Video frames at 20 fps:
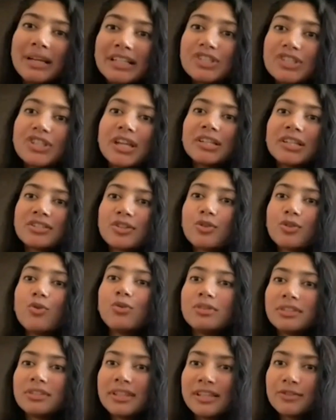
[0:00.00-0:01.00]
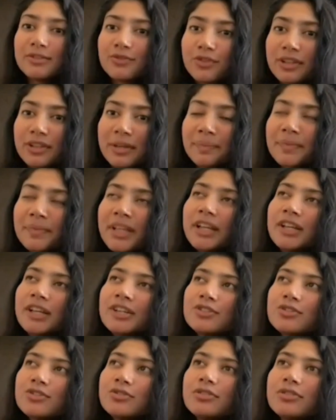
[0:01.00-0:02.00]
might change the whole thing for them.
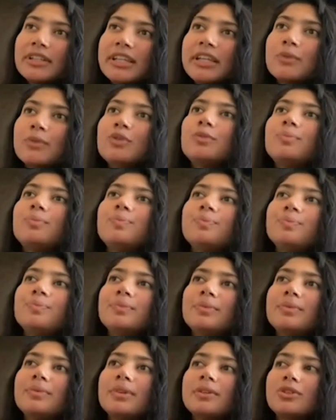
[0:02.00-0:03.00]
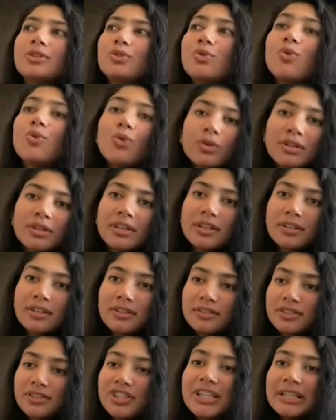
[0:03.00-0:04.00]
So he would quote
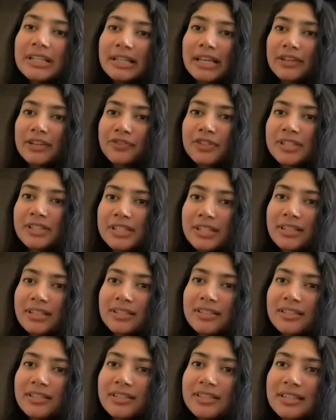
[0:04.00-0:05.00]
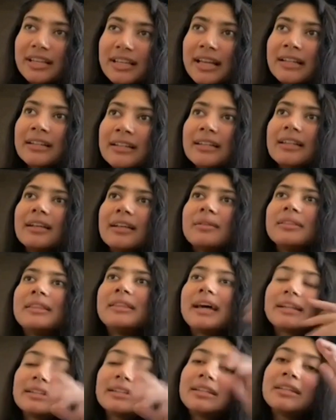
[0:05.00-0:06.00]
real life incidents, and
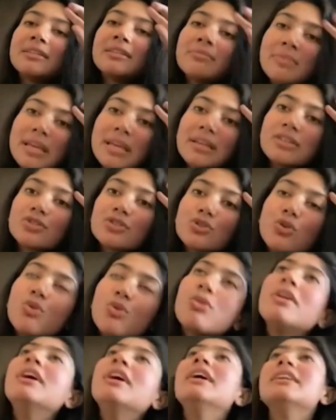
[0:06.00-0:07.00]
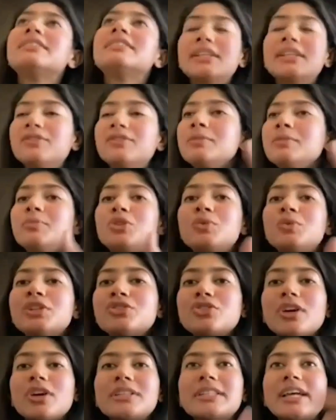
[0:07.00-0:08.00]
that didn't make us go. So even
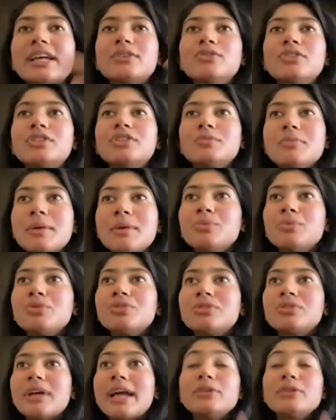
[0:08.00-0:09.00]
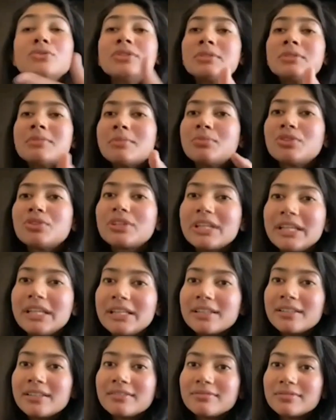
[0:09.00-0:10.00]
between shots, I don't remember
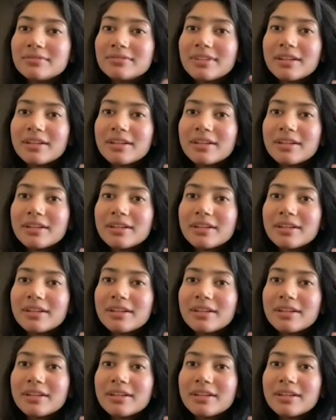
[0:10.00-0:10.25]
eating